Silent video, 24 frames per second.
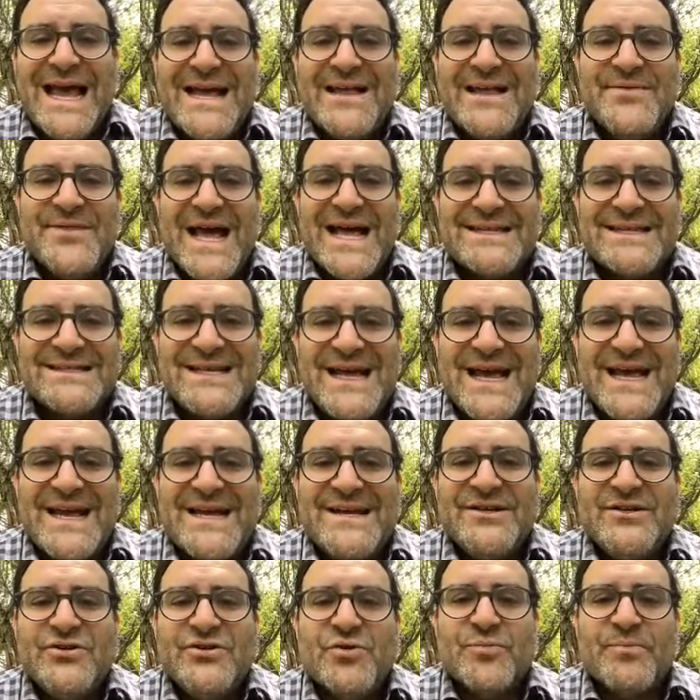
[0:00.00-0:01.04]
In that
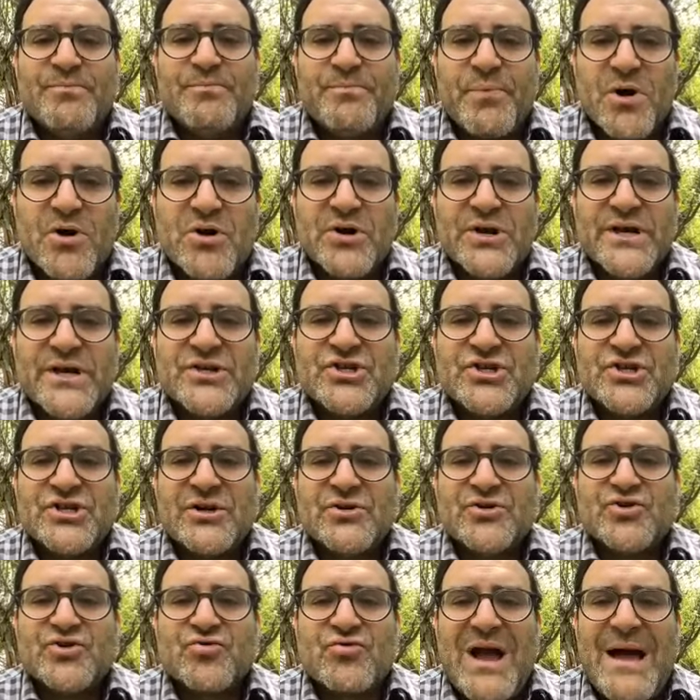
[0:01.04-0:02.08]
day, your burden
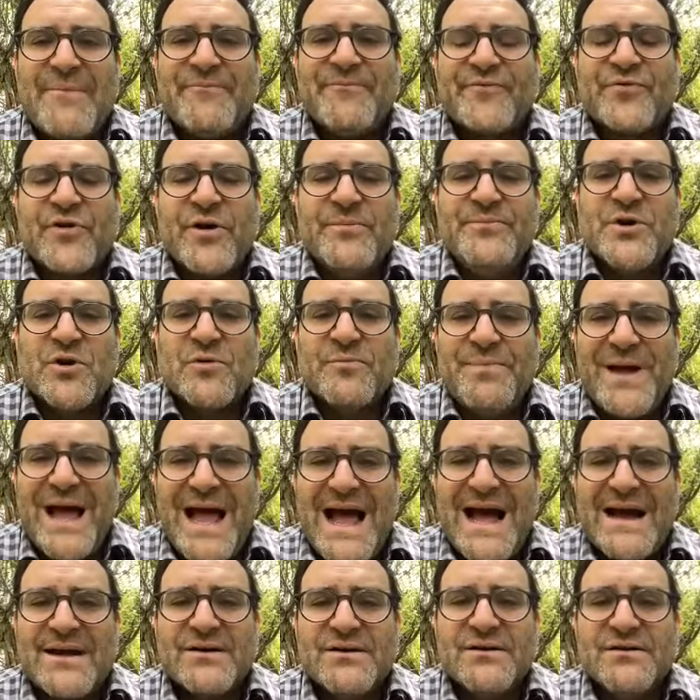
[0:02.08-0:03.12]
shall drop from your
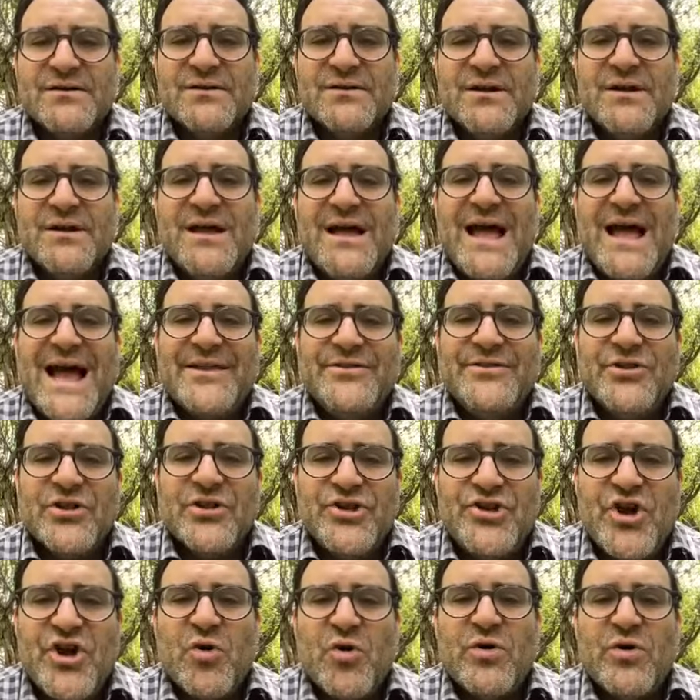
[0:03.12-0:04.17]
back, and
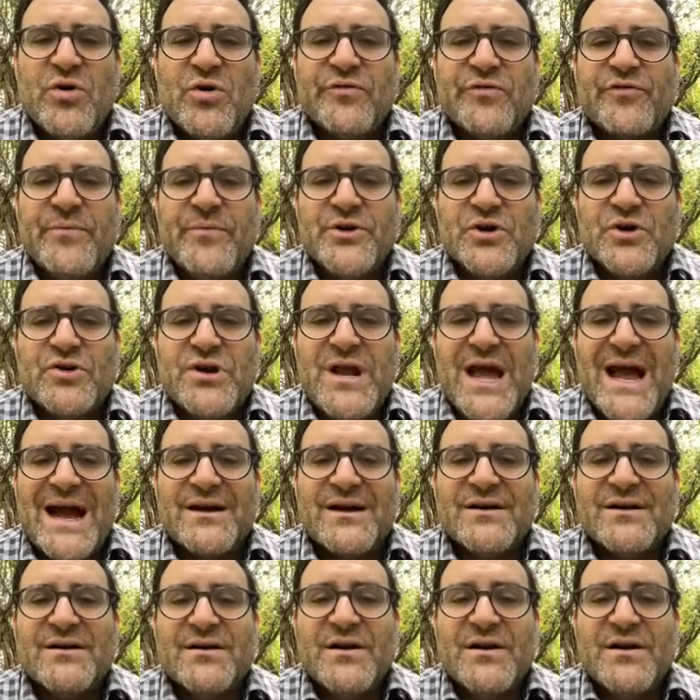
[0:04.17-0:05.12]
the yoke from your neck.